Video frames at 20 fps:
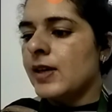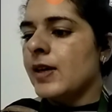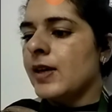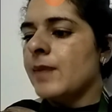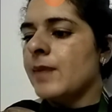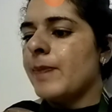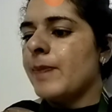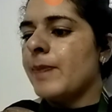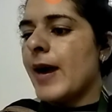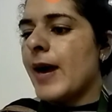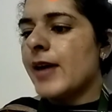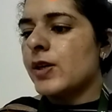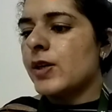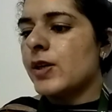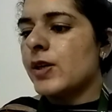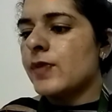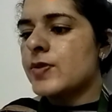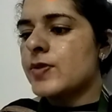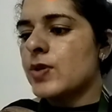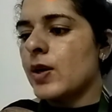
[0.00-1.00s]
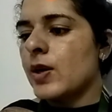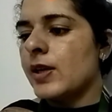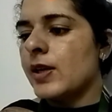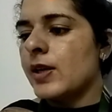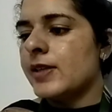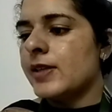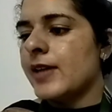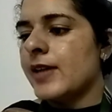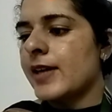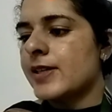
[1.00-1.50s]
Part of
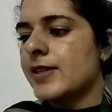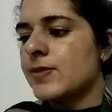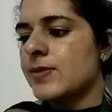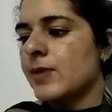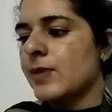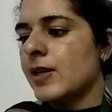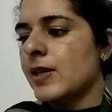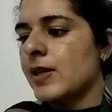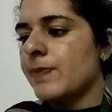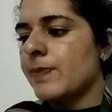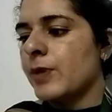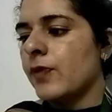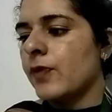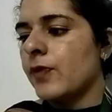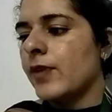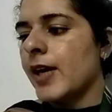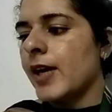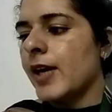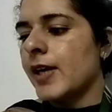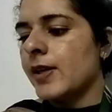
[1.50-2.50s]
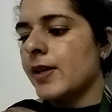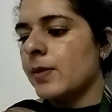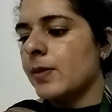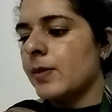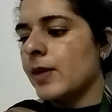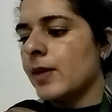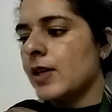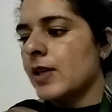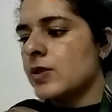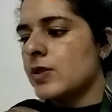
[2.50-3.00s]
soil that is made up of dead
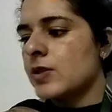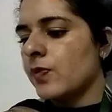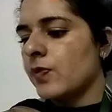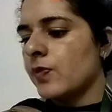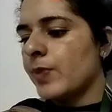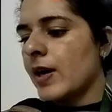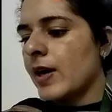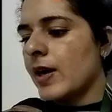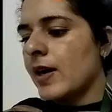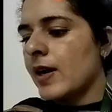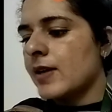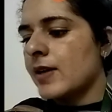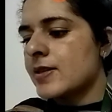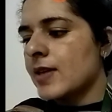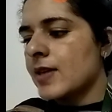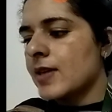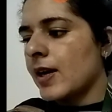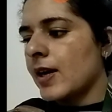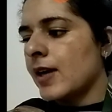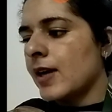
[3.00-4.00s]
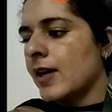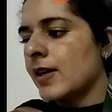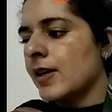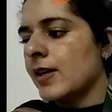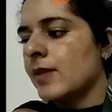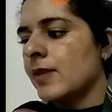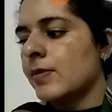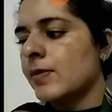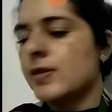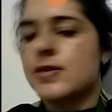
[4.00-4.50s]
remains of plants and
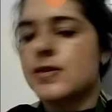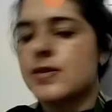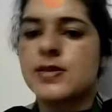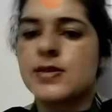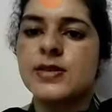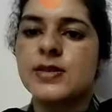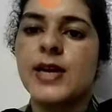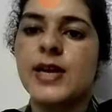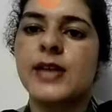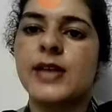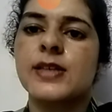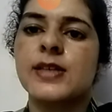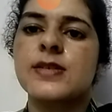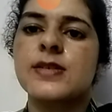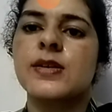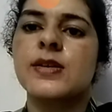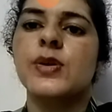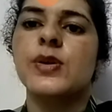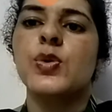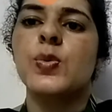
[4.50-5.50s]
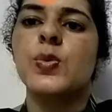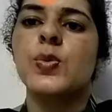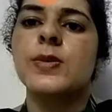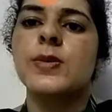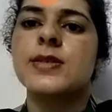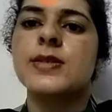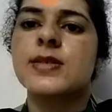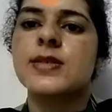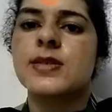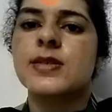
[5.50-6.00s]
animals. That is
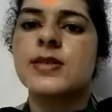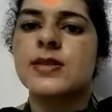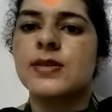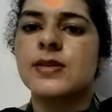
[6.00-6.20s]
humus.